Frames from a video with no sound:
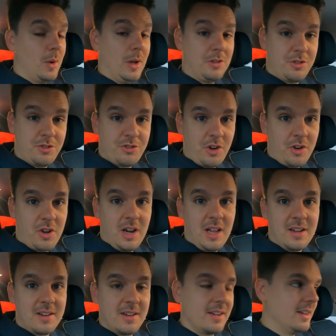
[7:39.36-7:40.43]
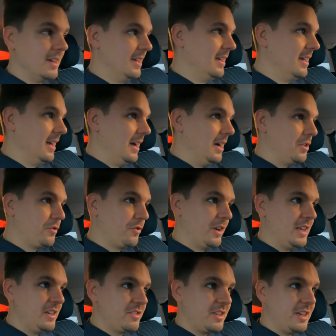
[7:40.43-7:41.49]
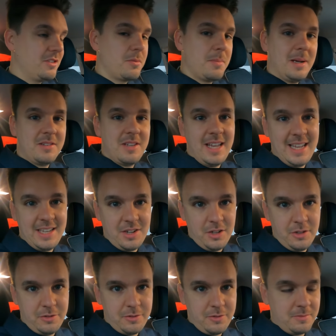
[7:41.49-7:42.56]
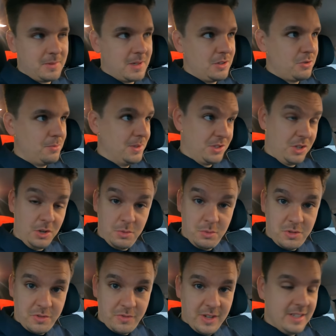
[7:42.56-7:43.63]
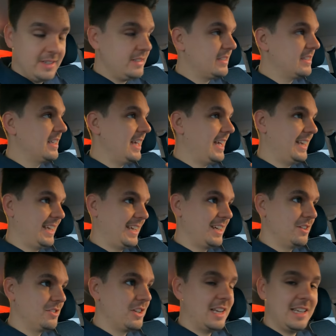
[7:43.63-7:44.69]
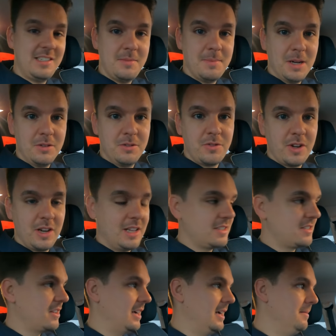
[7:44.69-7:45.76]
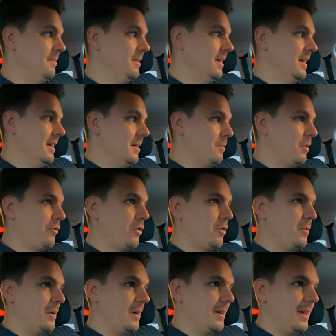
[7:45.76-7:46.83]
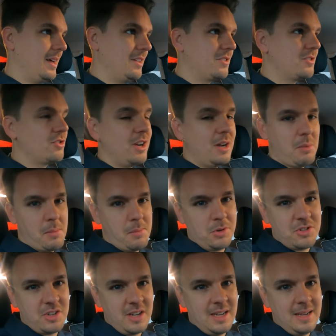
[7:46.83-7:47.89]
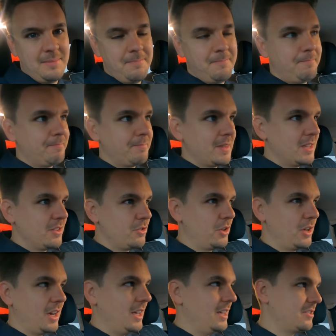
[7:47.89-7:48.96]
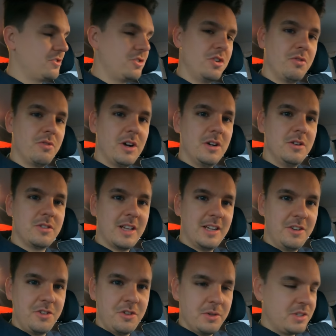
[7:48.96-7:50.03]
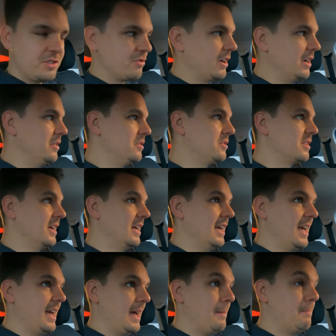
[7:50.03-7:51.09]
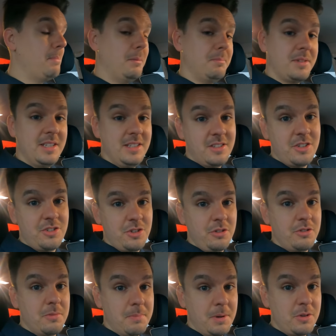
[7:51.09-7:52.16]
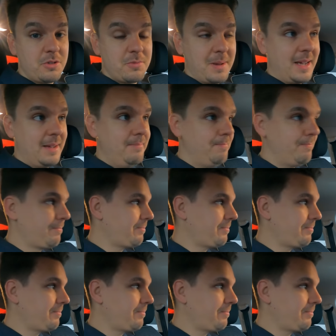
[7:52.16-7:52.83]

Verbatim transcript: Well, that was a stroke of luck. I was finished. I was about to head off, go to McDonald's first and then go to Lazybones for the last time. I thought I'd try one more time, do the last 2 rows, like the newest rows, and bumped into Shoes and Boots Man.